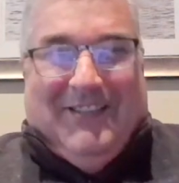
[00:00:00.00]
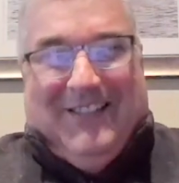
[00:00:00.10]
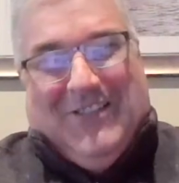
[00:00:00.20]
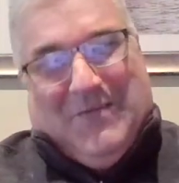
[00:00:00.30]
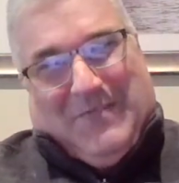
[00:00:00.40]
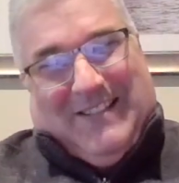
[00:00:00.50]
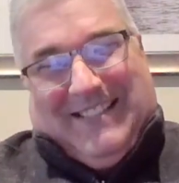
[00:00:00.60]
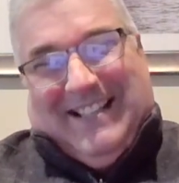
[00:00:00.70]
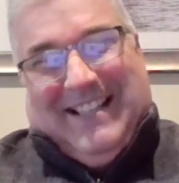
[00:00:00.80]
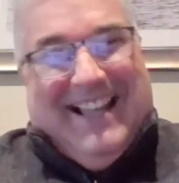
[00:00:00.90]
you know, but
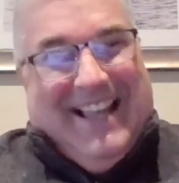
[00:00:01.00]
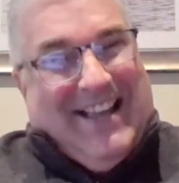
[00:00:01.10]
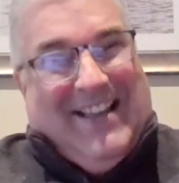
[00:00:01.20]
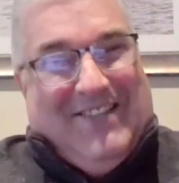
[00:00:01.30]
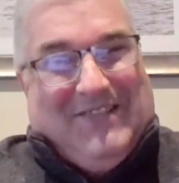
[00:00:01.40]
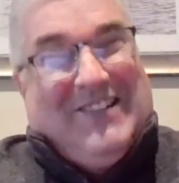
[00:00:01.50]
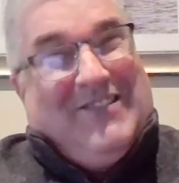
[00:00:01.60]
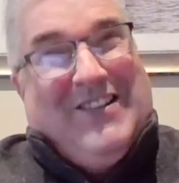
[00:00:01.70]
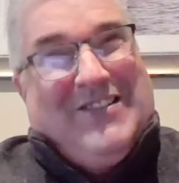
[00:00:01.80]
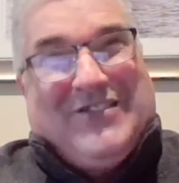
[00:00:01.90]
uh, I'm not
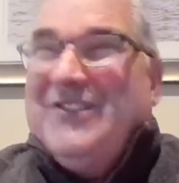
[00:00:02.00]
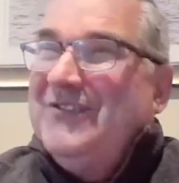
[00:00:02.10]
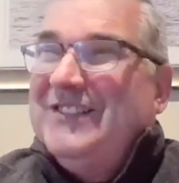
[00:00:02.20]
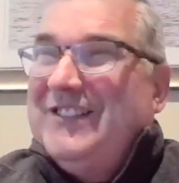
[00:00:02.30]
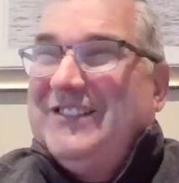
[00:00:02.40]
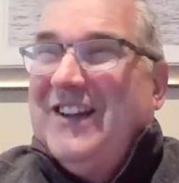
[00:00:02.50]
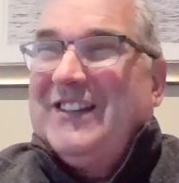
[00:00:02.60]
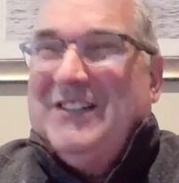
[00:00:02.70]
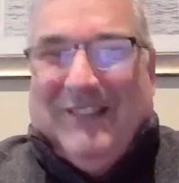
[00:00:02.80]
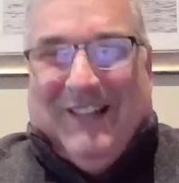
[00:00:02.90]
quite sure what they're talking